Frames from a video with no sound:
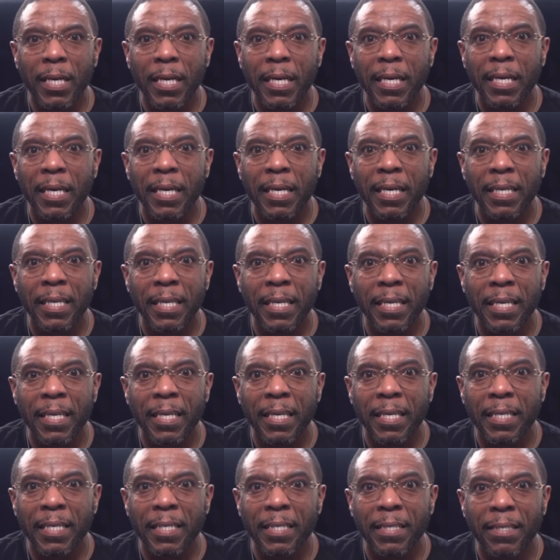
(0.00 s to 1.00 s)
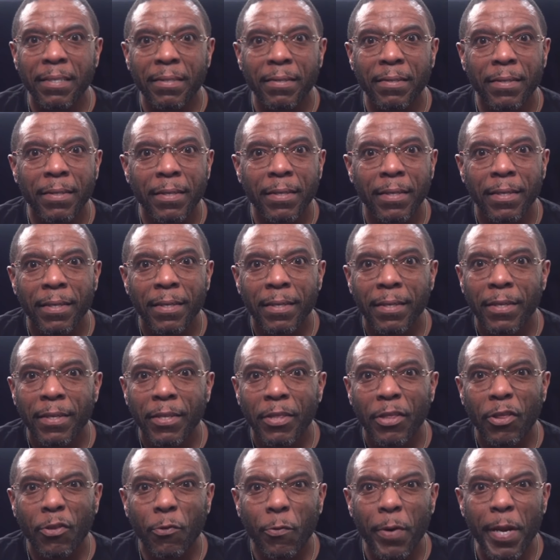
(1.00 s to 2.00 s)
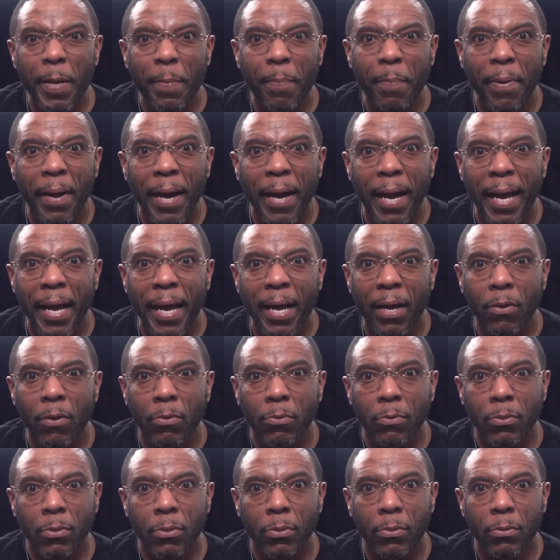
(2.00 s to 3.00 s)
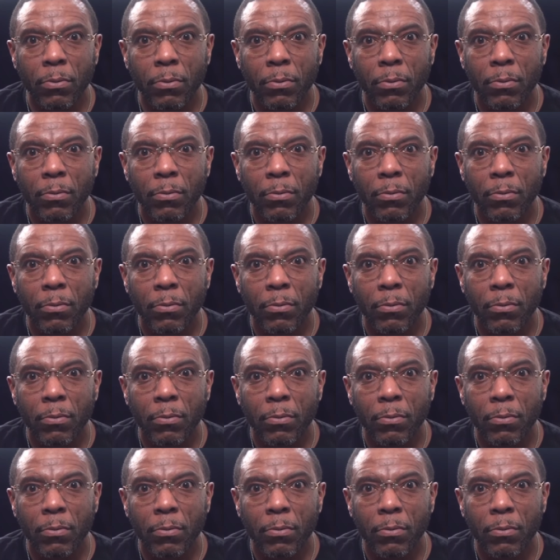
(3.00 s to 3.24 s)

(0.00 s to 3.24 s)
103 pounds,